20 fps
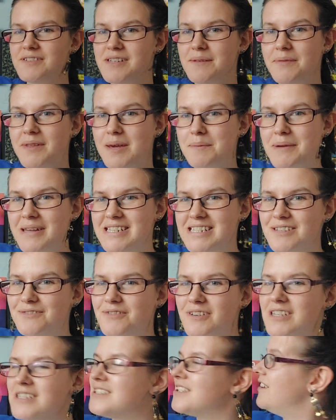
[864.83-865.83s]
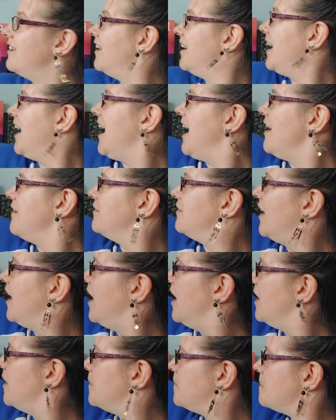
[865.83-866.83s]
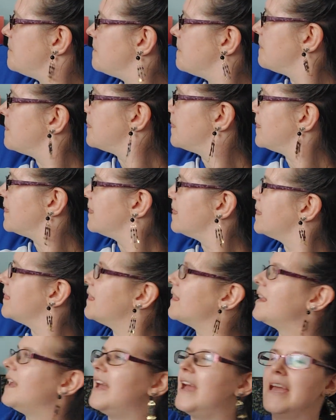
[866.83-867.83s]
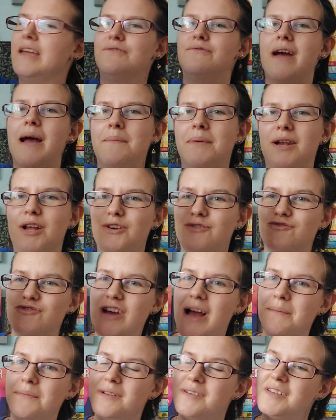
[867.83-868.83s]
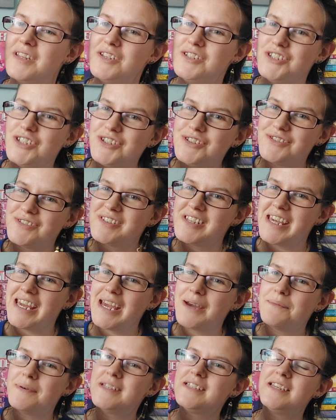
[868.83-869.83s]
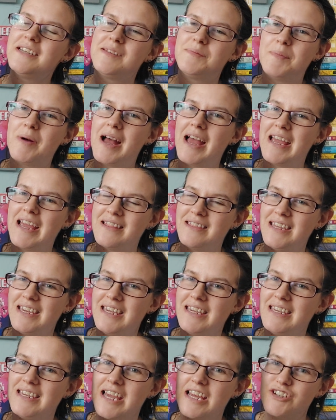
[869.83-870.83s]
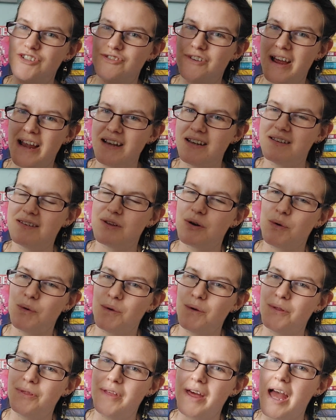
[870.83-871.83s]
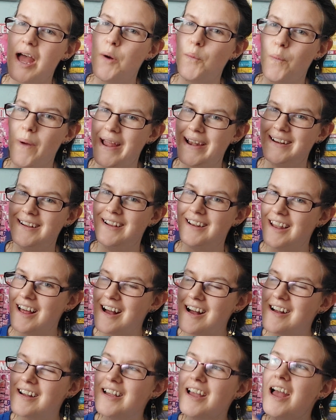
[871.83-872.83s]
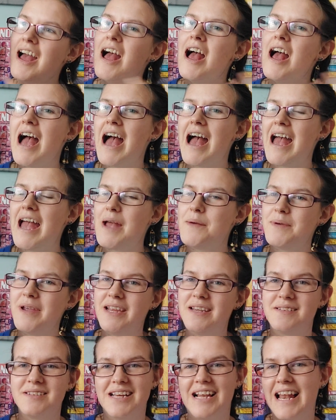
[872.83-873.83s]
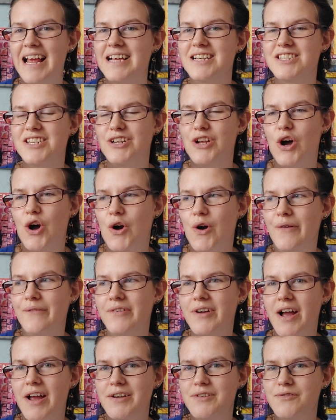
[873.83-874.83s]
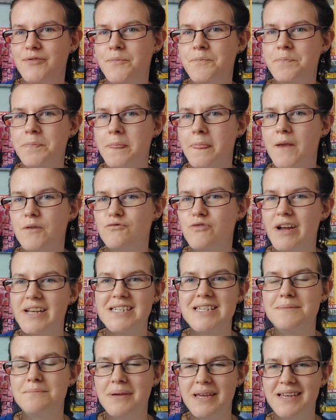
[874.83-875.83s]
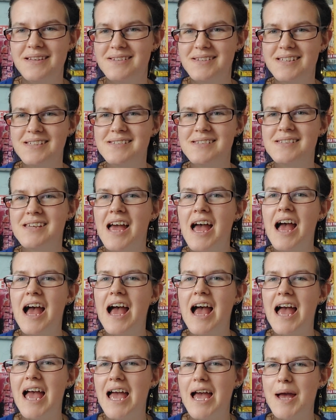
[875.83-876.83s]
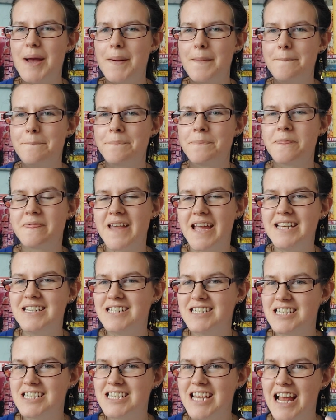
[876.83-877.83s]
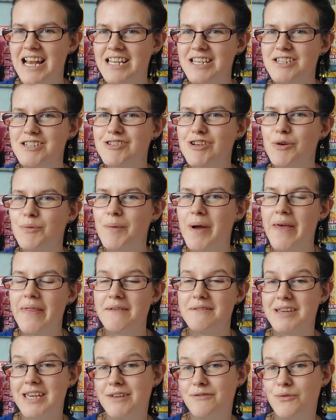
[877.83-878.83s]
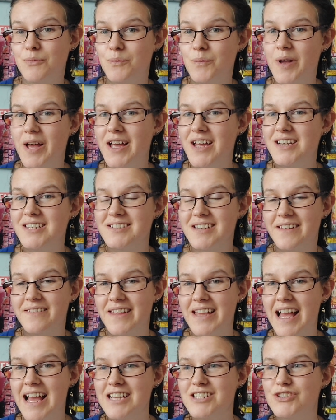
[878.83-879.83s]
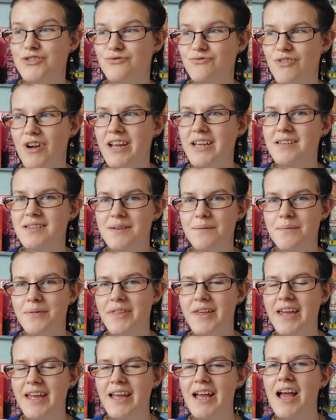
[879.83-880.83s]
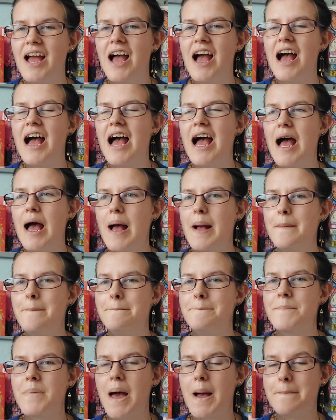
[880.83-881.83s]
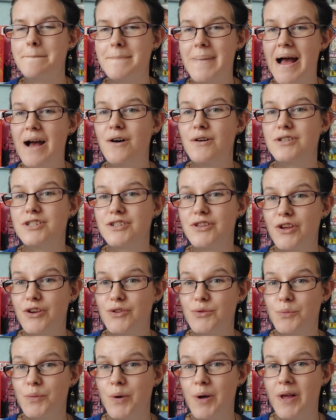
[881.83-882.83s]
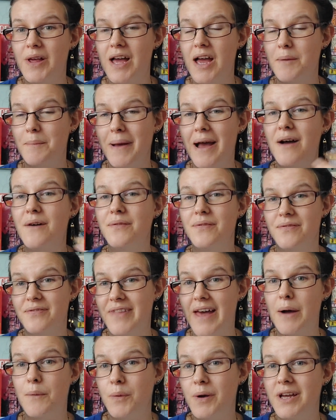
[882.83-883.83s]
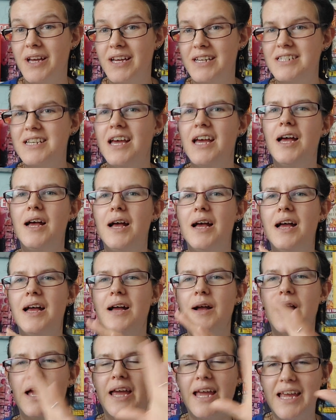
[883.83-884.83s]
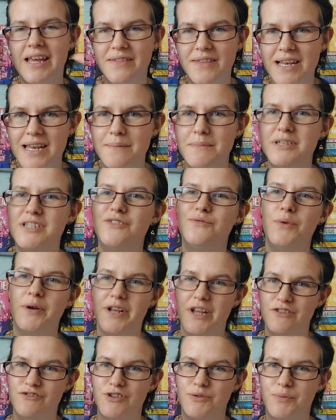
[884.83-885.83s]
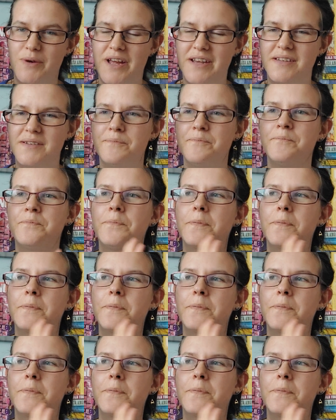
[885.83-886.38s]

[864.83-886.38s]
for something a bit different, I have a rabble of drabbles and doodles here, which is by the trans author Wen Clark. It's a collection of kind of writing pieces. They did a challenge where they were given words and they had to write something about that word in the limit of 100 words.